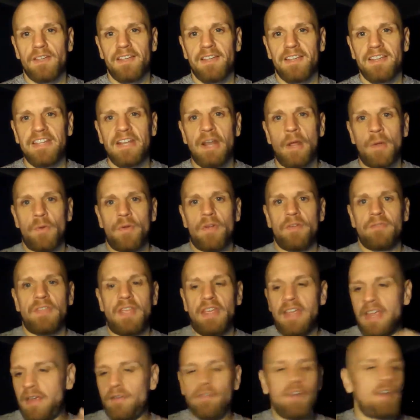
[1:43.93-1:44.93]

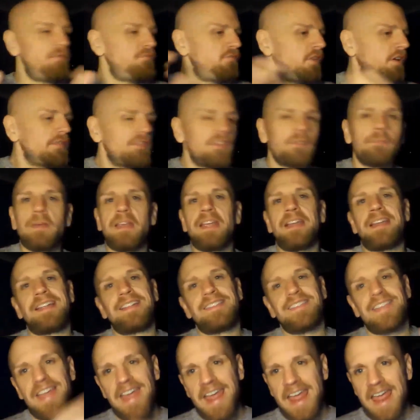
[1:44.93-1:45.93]
It runs beginning
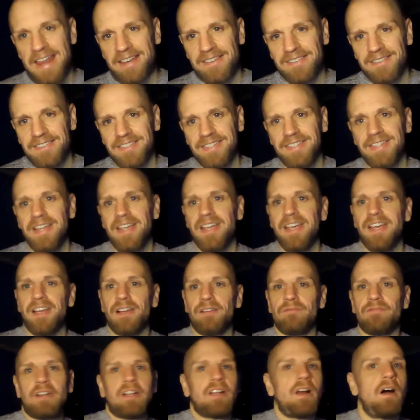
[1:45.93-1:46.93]
to end,
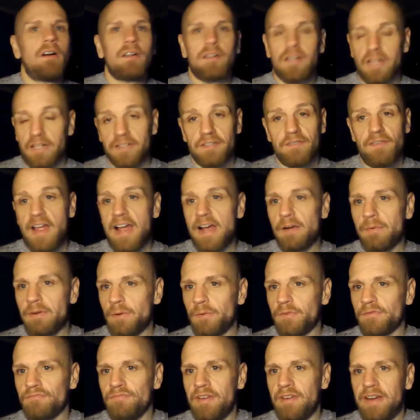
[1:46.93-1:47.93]
regardless of how it
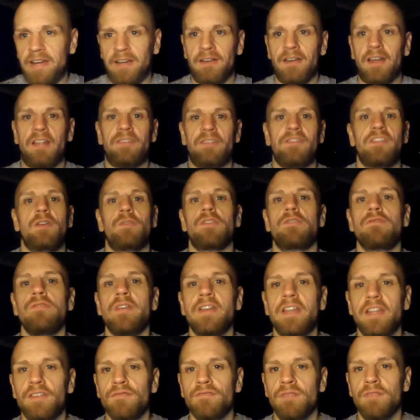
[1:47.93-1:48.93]
was written, until the
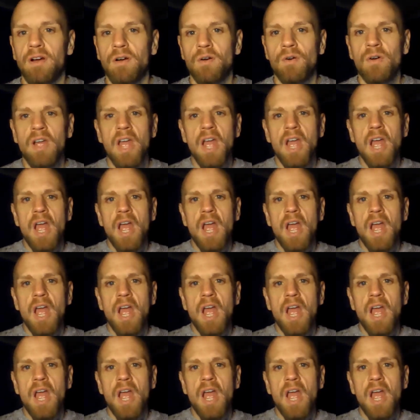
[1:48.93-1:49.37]
credits roll.